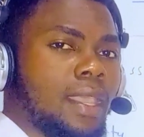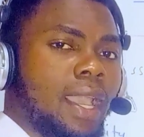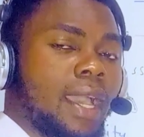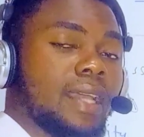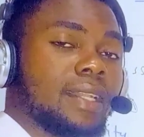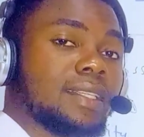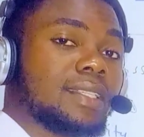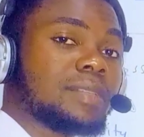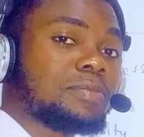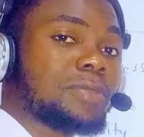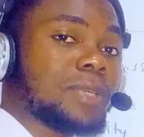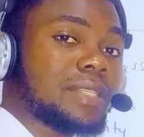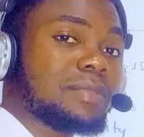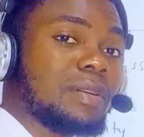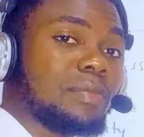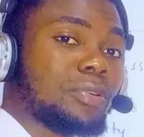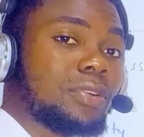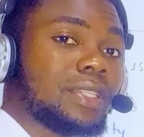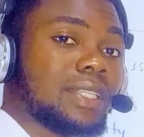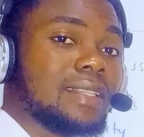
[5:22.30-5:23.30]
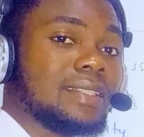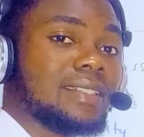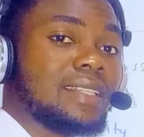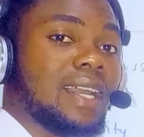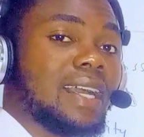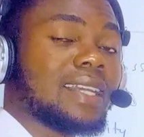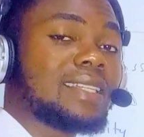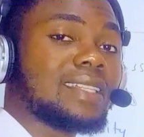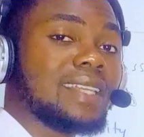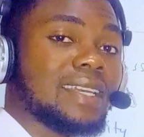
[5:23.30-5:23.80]
And these plasma proteins, they
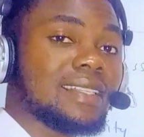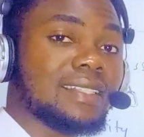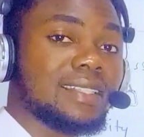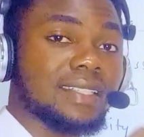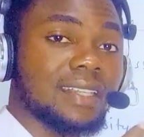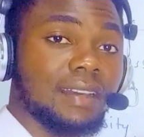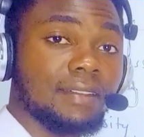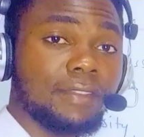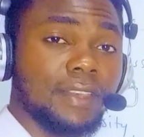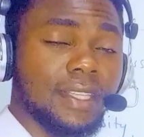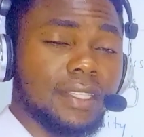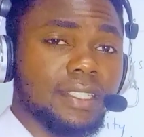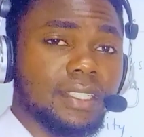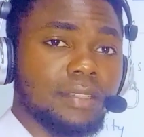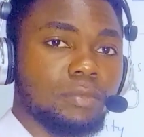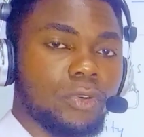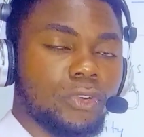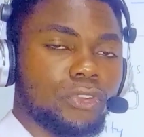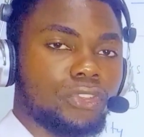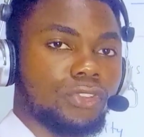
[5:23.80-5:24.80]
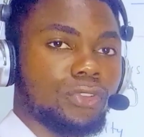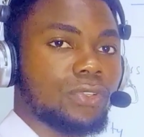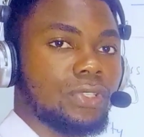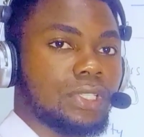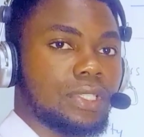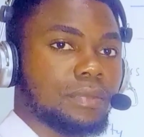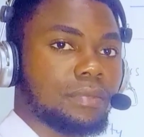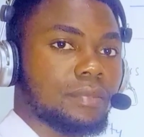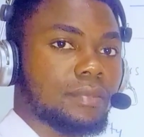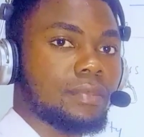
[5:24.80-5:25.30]
act as scavenging
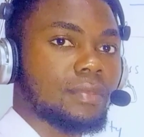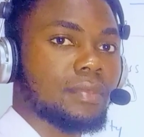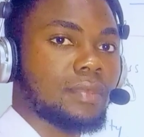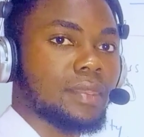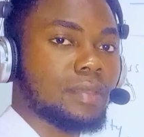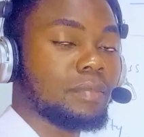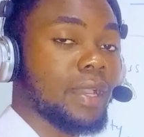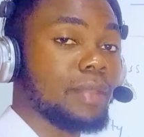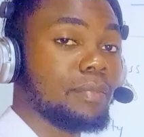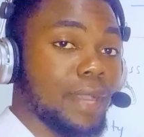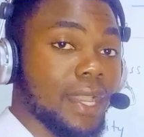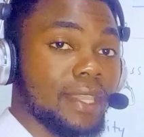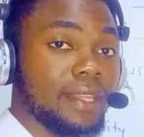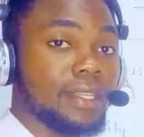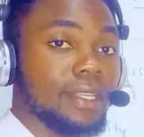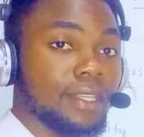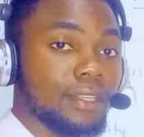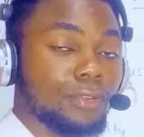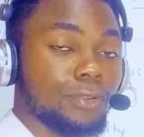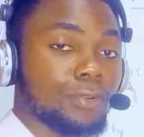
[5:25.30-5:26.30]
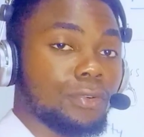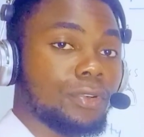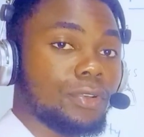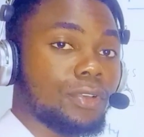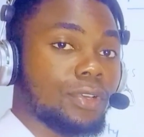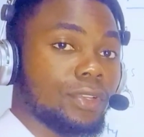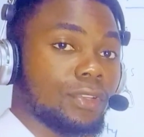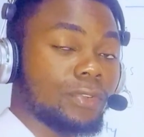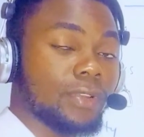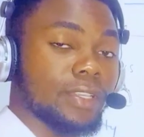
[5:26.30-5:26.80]
molecules by binding to
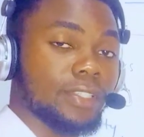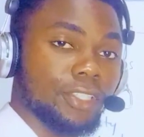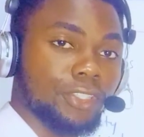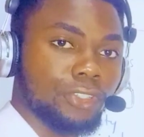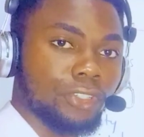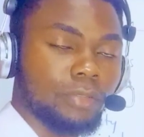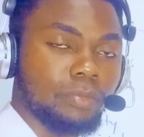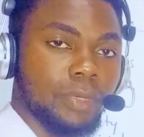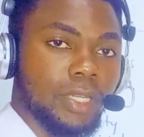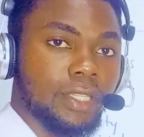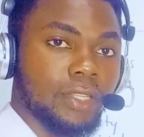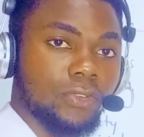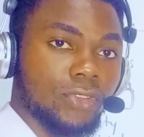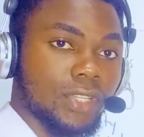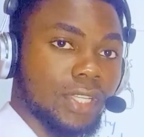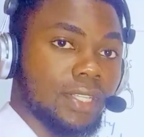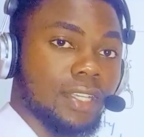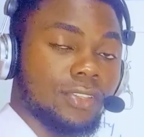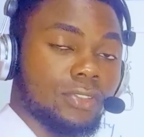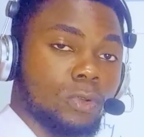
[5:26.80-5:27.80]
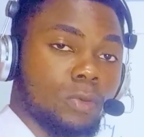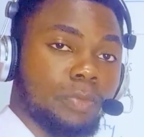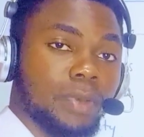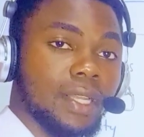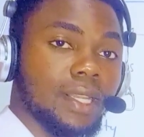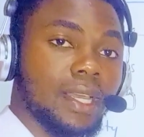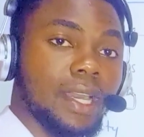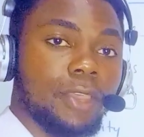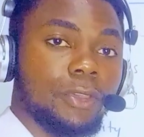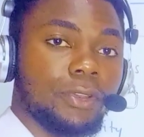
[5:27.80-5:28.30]
transition metals such as copper
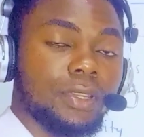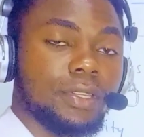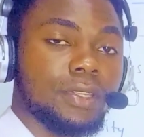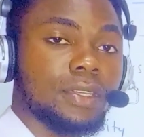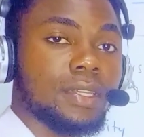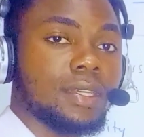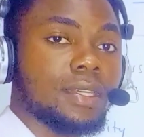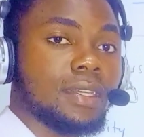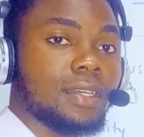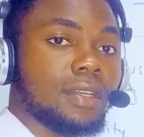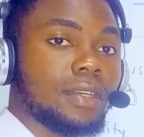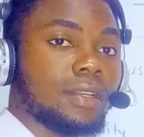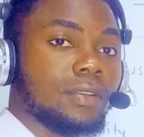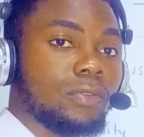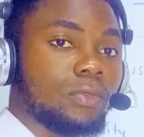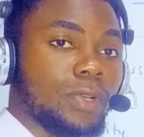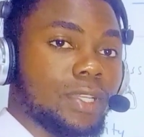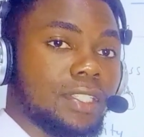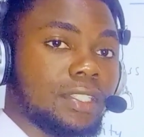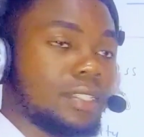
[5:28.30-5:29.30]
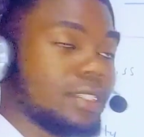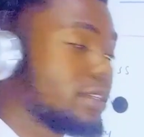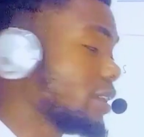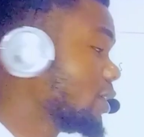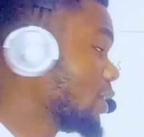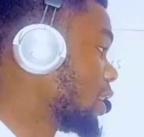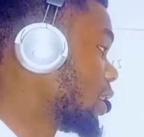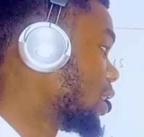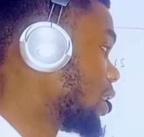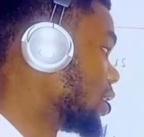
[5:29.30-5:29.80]
and iron, which
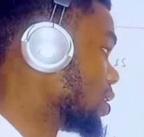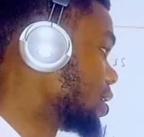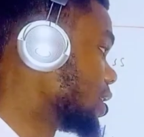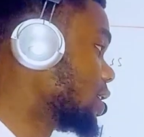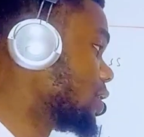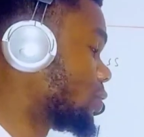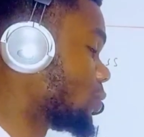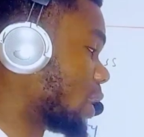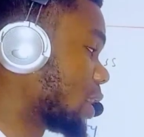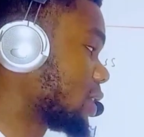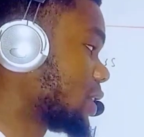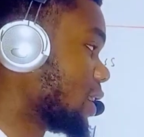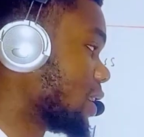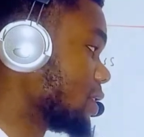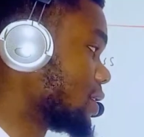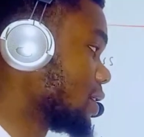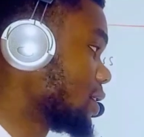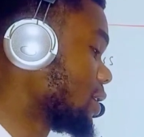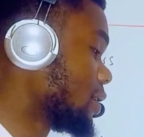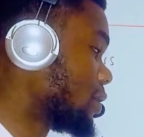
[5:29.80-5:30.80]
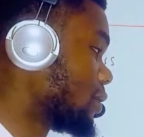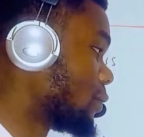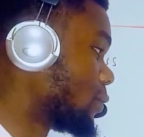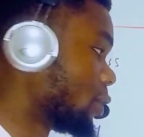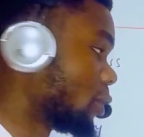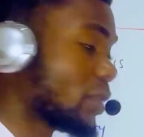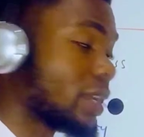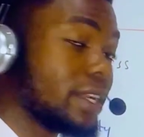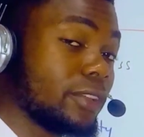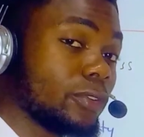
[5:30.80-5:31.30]
tend to act as
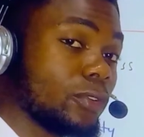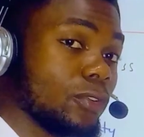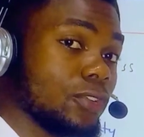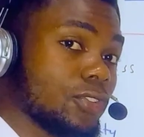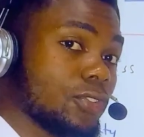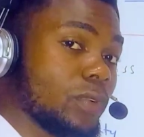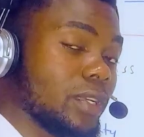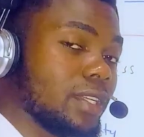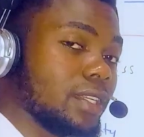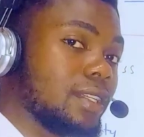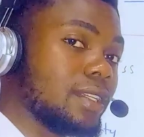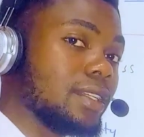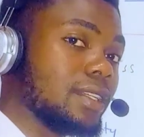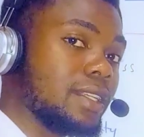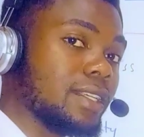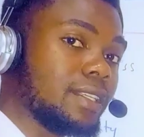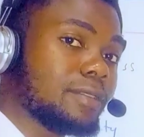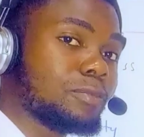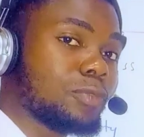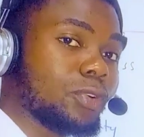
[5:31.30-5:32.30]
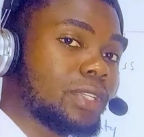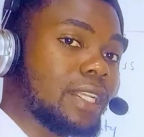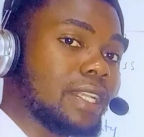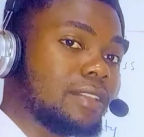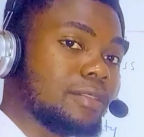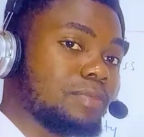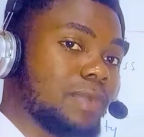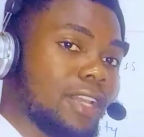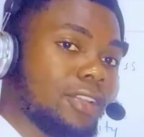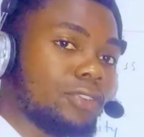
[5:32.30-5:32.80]
free radicals. When these
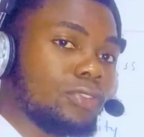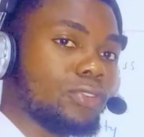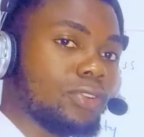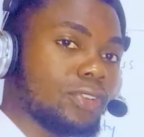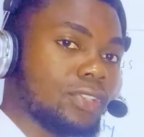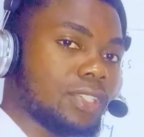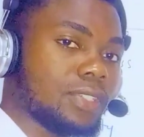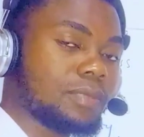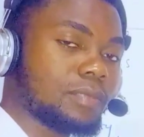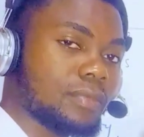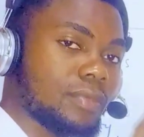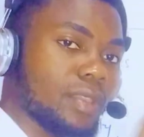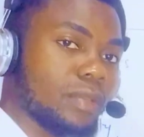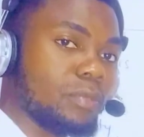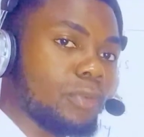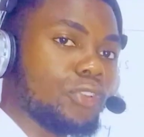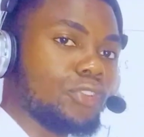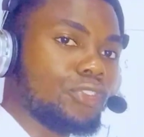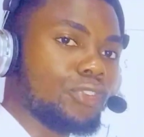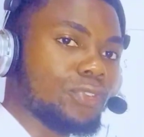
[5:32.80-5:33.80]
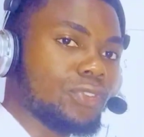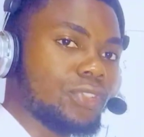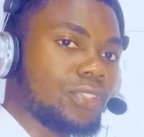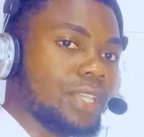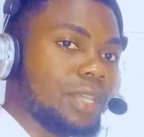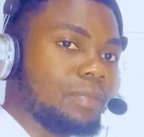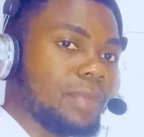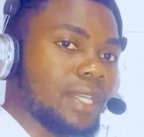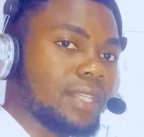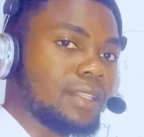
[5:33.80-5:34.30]
proteins bind to those molecules,
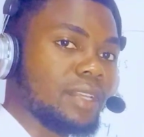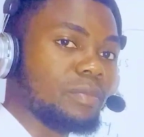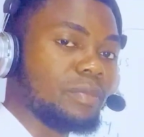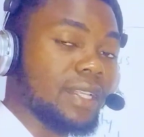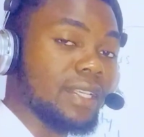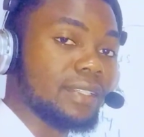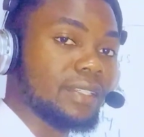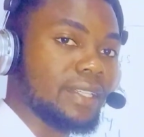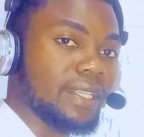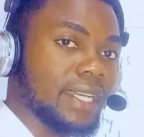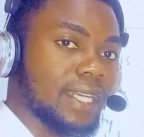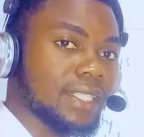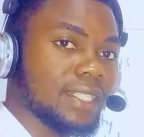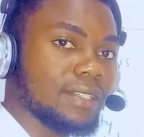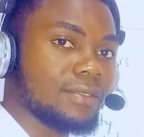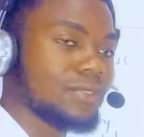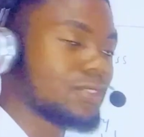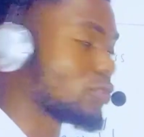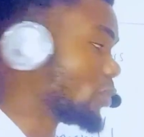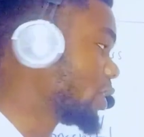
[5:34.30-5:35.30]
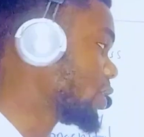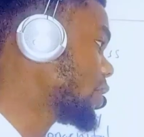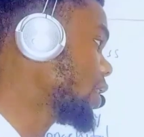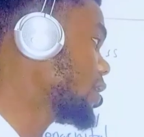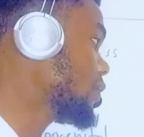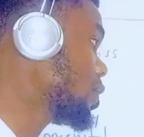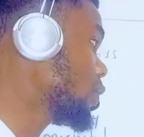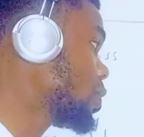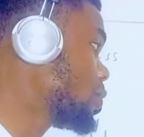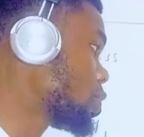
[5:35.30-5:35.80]
they make them less reactive. So when you
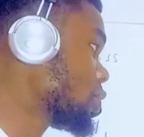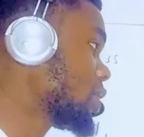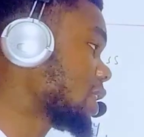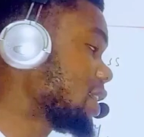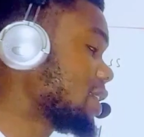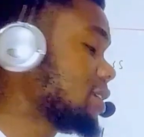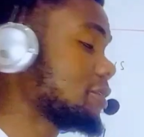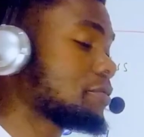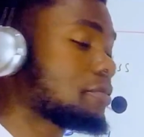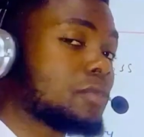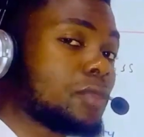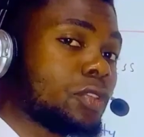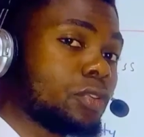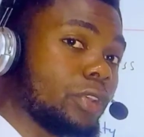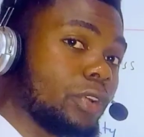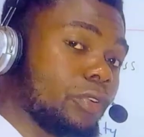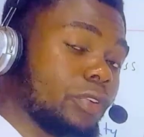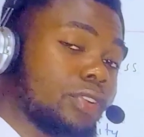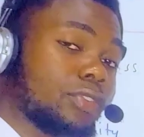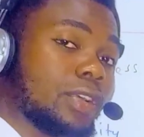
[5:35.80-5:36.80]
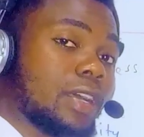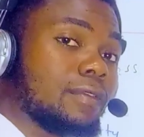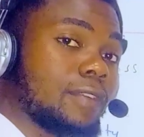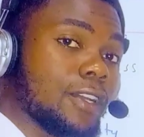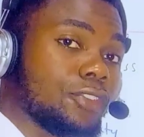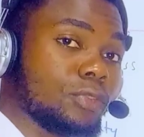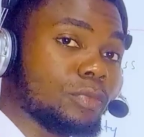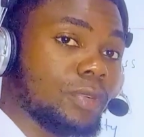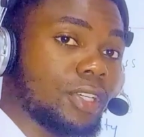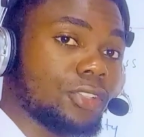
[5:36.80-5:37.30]
have low protein, you're going to have
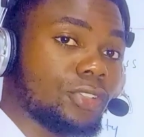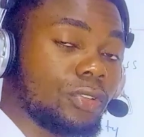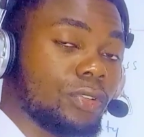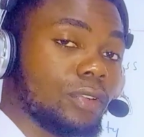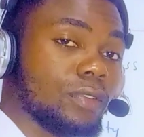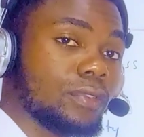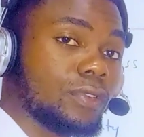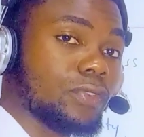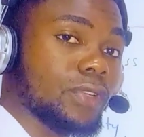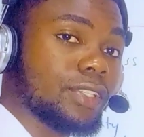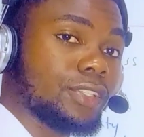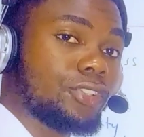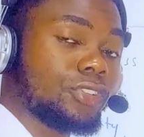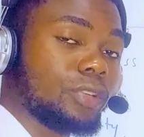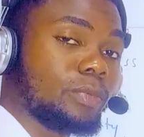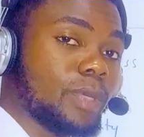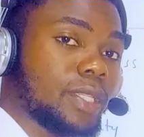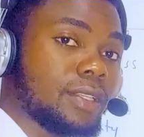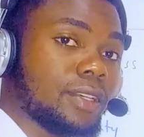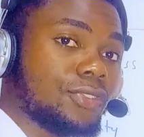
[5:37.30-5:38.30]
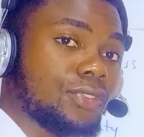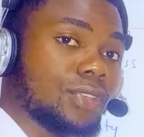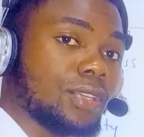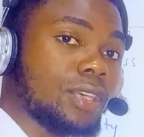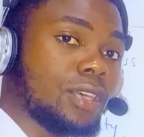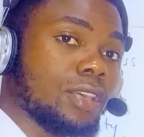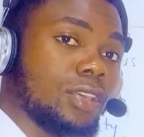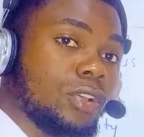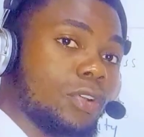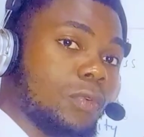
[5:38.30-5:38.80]
accumulation of transition metals,
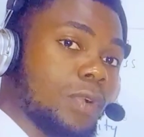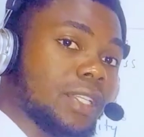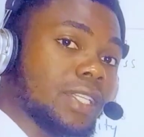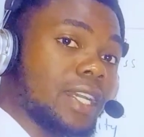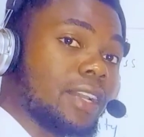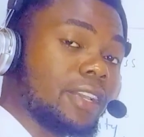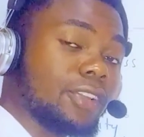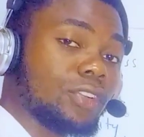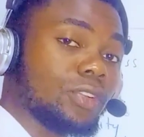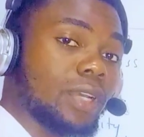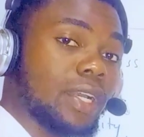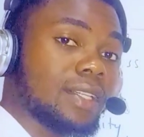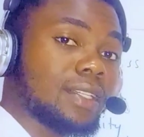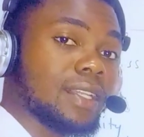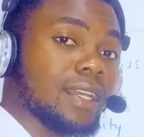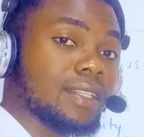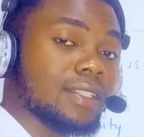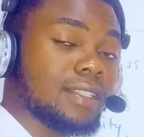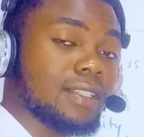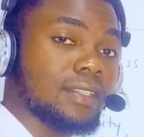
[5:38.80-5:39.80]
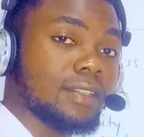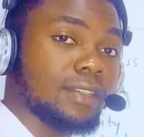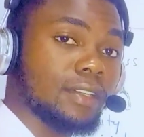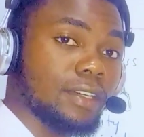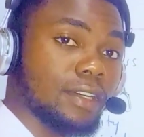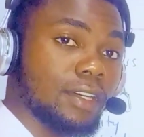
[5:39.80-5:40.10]
which are going to act as